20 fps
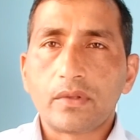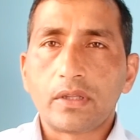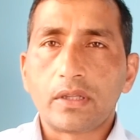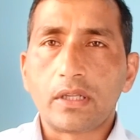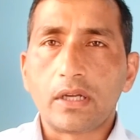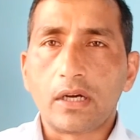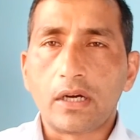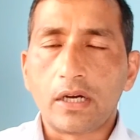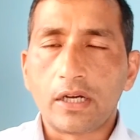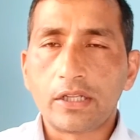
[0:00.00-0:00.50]

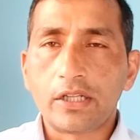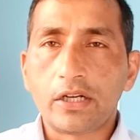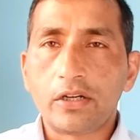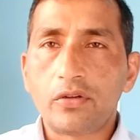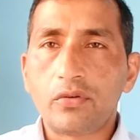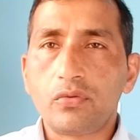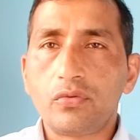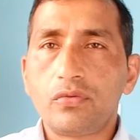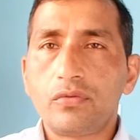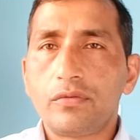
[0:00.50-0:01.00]
the other
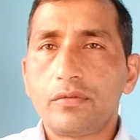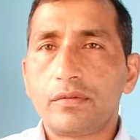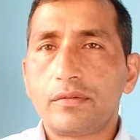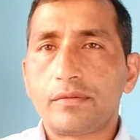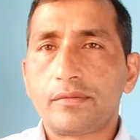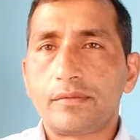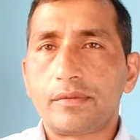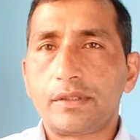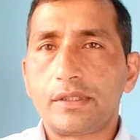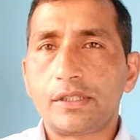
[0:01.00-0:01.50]
two
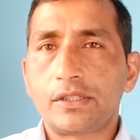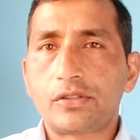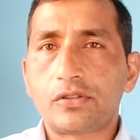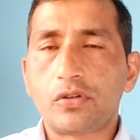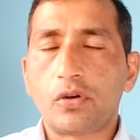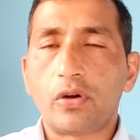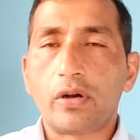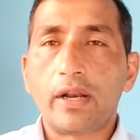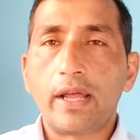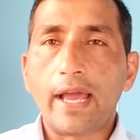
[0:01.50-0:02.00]
is
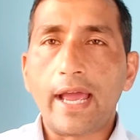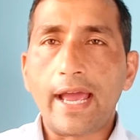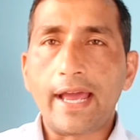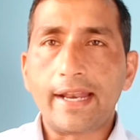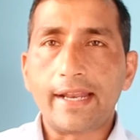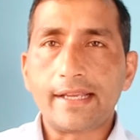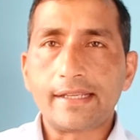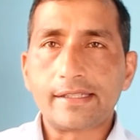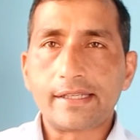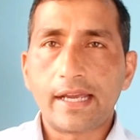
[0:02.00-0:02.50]
called
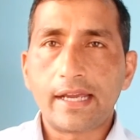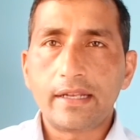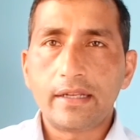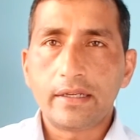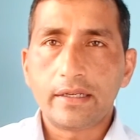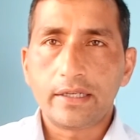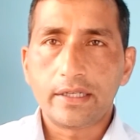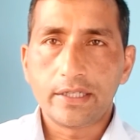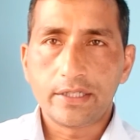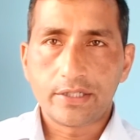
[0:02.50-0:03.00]
arrays and
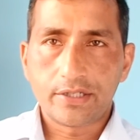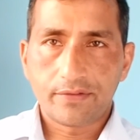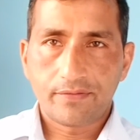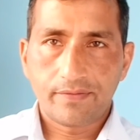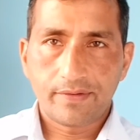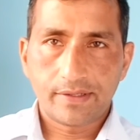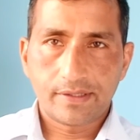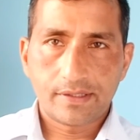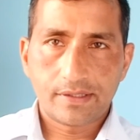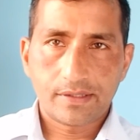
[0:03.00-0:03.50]

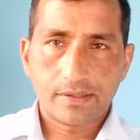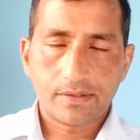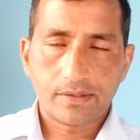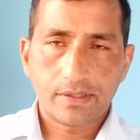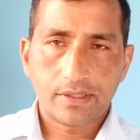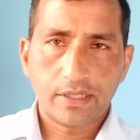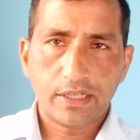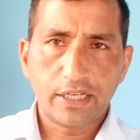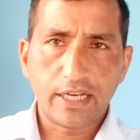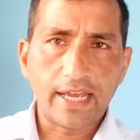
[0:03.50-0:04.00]
interface.
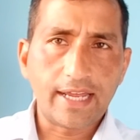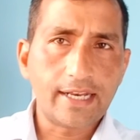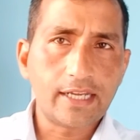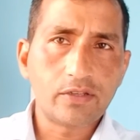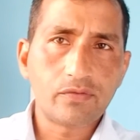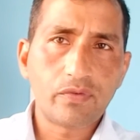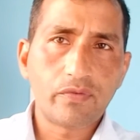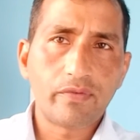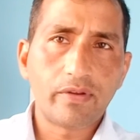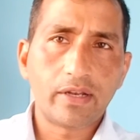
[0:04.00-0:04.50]
In
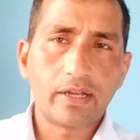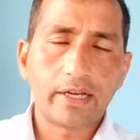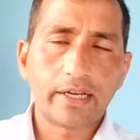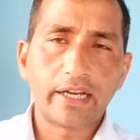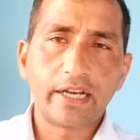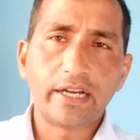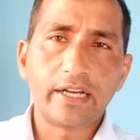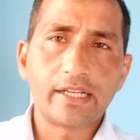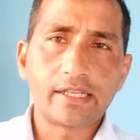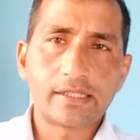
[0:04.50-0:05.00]
arrays we will
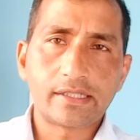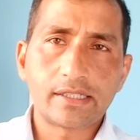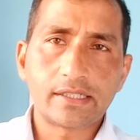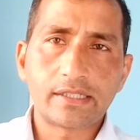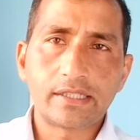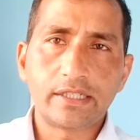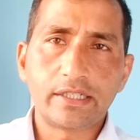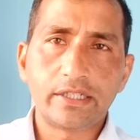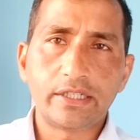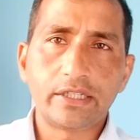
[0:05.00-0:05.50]
again
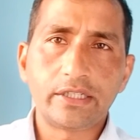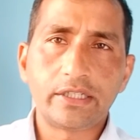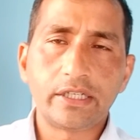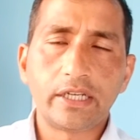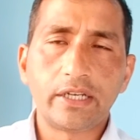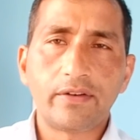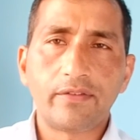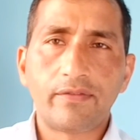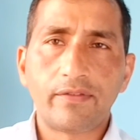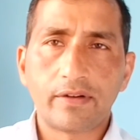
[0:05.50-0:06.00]
discuss in
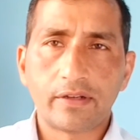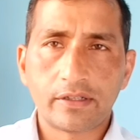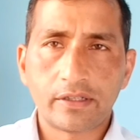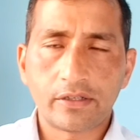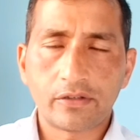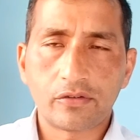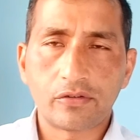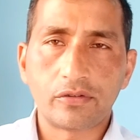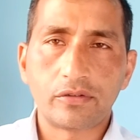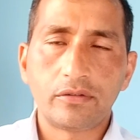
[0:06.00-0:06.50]
detail
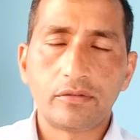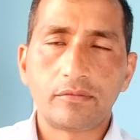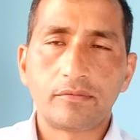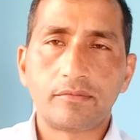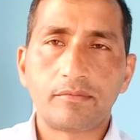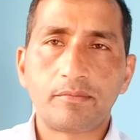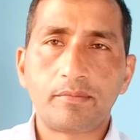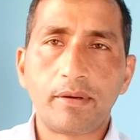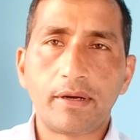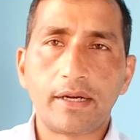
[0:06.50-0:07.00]
further on,
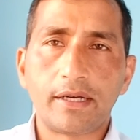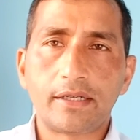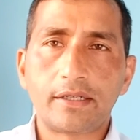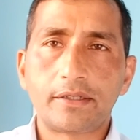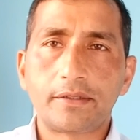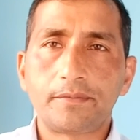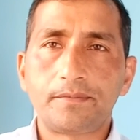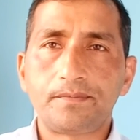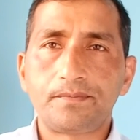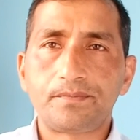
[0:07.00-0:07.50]

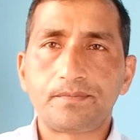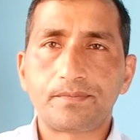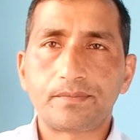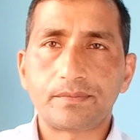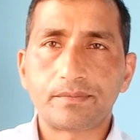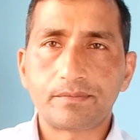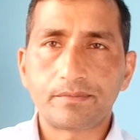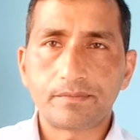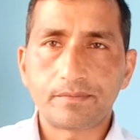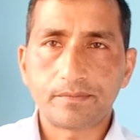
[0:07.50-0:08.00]
but
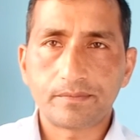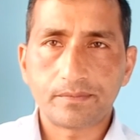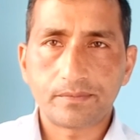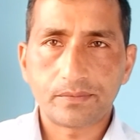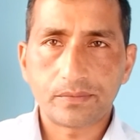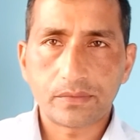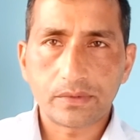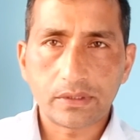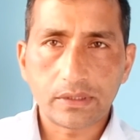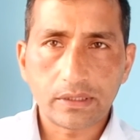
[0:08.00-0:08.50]

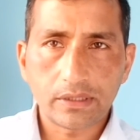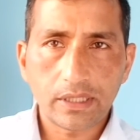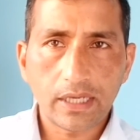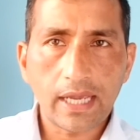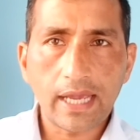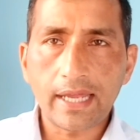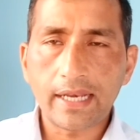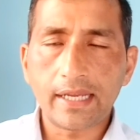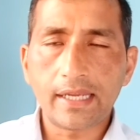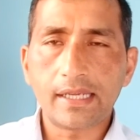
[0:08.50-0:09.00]

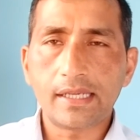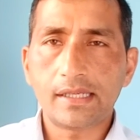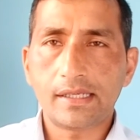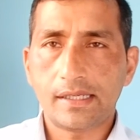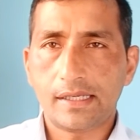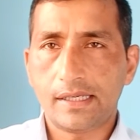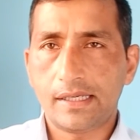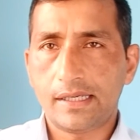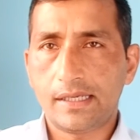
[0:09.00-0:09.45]
array